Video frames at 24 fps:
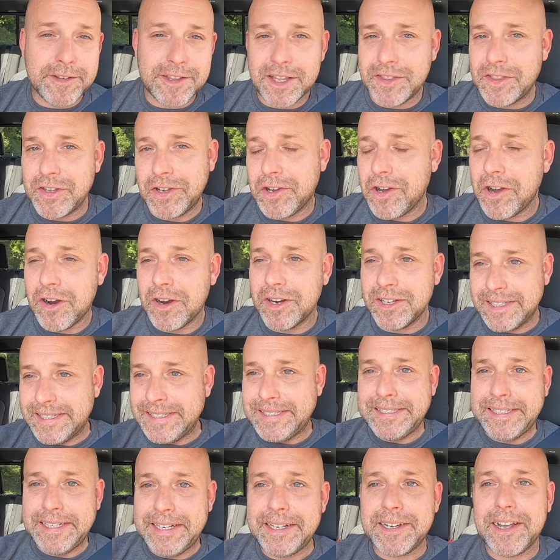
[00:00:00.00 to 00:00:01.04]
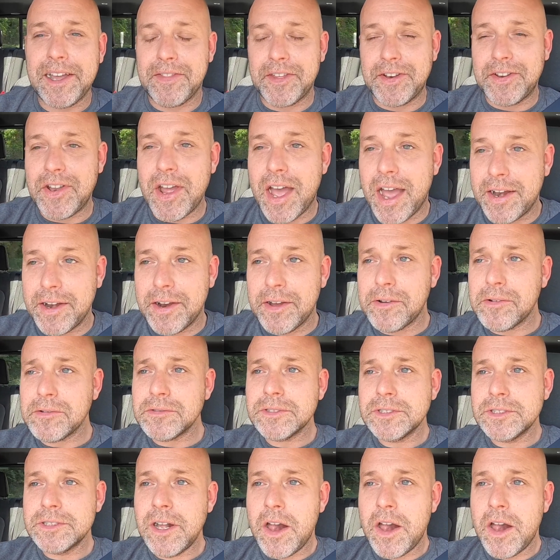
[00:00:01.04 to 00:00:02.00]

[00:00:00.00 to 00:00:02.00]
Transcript: that the car is sitting on the dyno?